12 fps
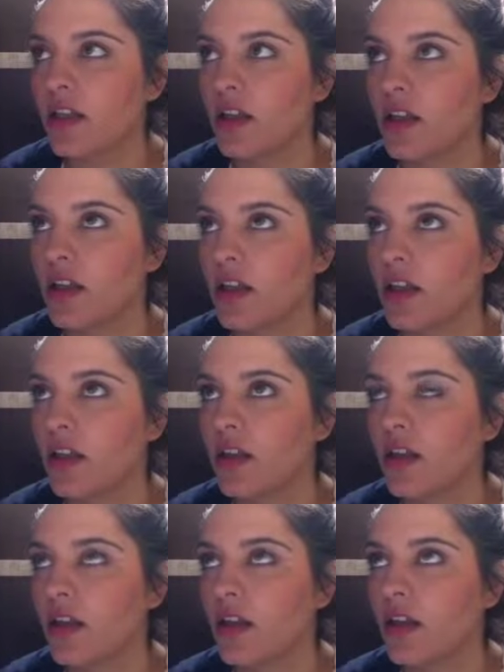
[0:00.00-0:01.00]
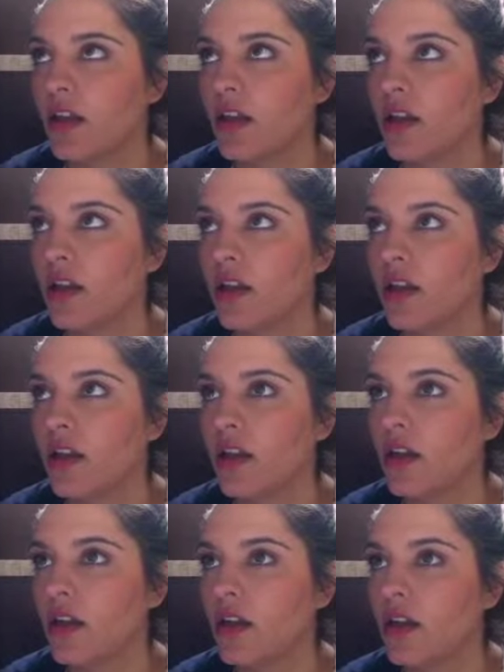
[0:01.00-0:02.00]

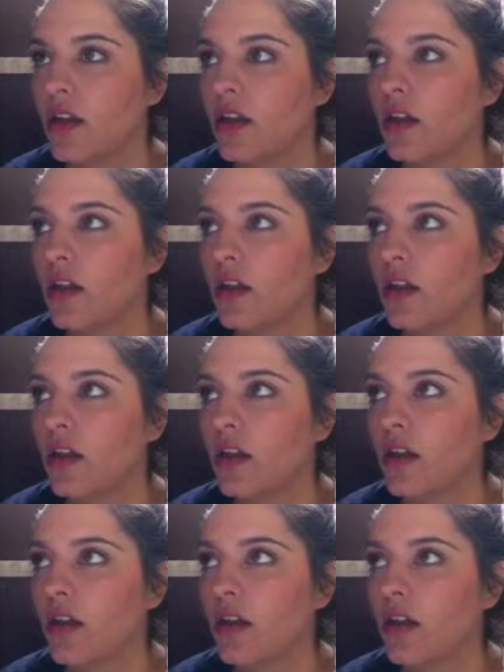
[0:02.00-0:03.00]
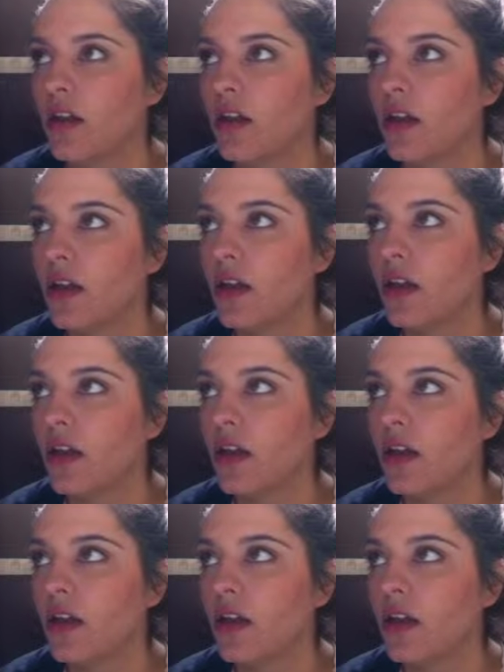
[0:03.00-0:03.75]
[no speech]